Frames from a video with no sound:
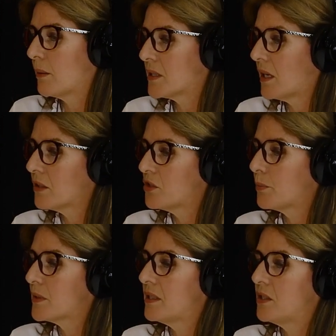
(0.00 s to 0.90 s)
comitology
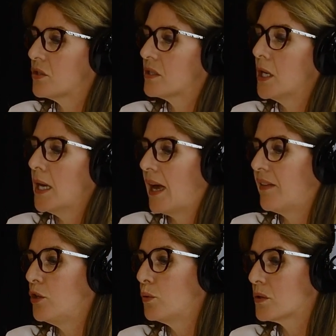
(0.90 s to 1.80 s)
procedures. And
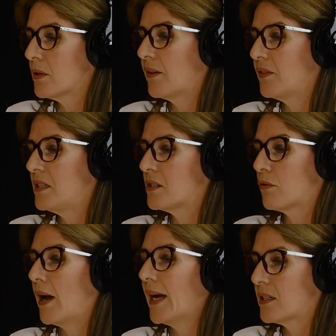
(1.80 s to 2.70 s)
then you also have these
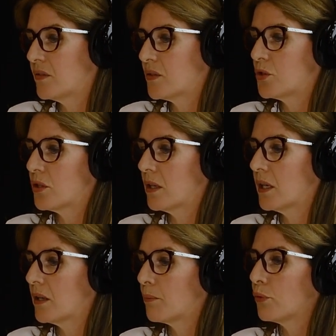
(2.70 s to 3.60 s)
directives, which are the
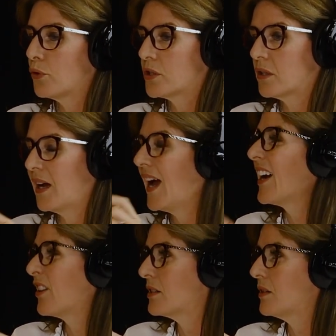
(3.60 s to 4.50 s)
kind of the broader
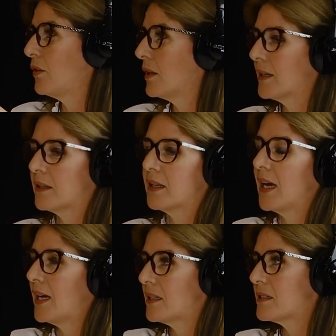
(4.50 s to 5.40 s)
hangers, if you like, that they
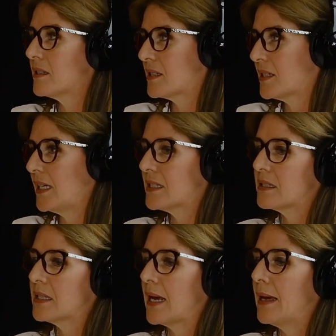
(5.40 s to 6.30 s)
hand to the states
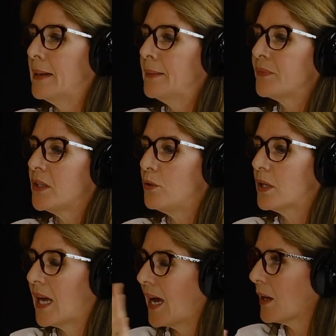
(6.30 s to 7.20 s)
and say, you
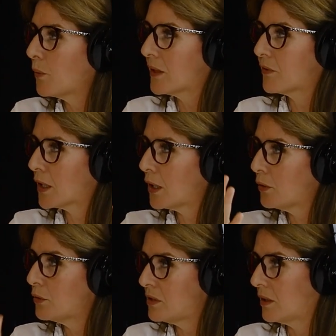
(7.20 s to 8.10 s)
can hang whatever
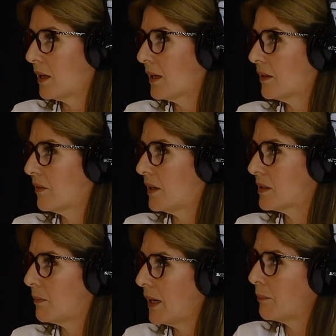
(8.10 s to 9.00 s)
clothes you like on
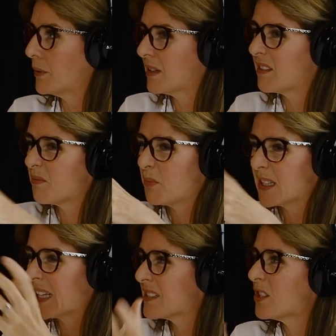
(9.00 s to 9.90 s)
that and make, but
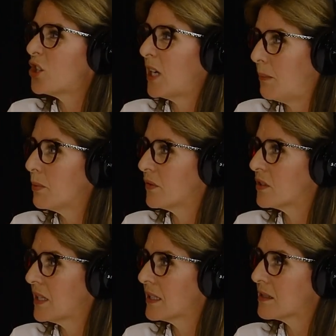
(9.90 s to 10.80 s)
that's the shape of
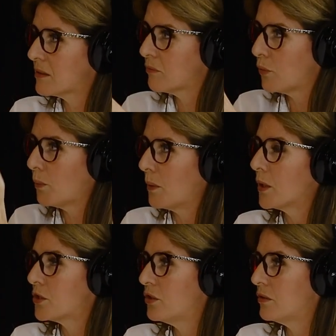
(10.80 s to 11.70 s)
it. That's what we
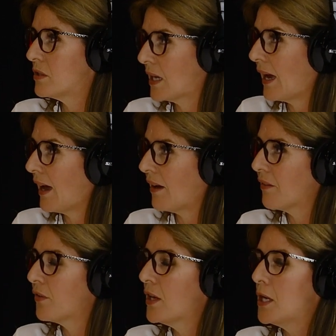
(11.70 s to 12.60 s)
want you to
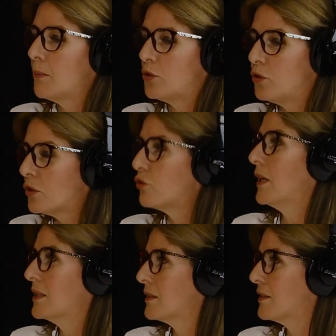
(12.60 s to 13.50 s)
have, but you can
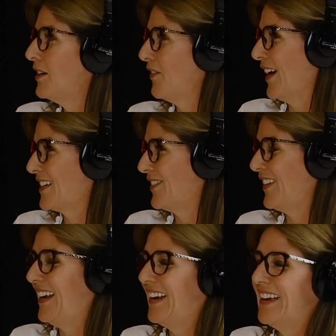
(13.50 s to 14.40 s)
dress it
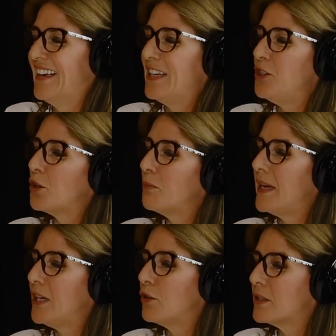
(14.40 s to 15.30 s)
effectively. You
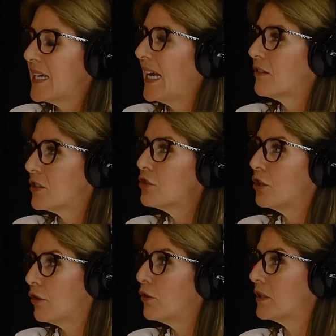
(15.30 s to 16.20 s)
can tailor it to
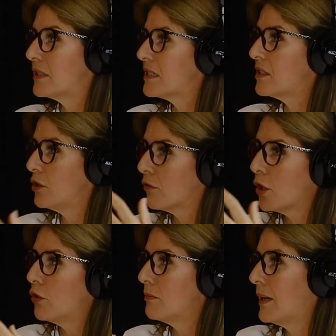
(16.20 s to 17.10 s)
your
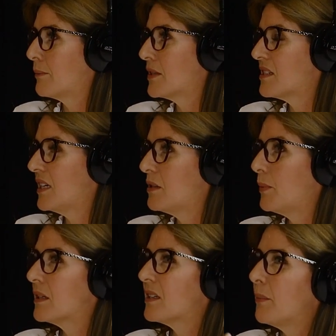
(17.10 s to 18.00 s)
own member state,
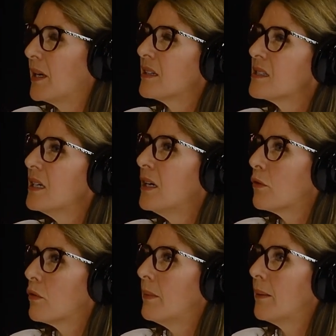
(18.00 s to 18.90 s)
because
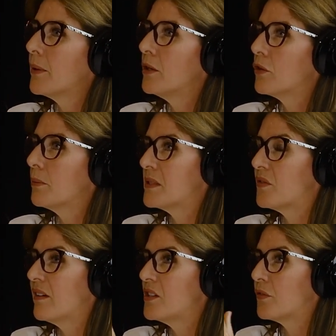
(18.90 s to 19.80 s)
remember, Europe is very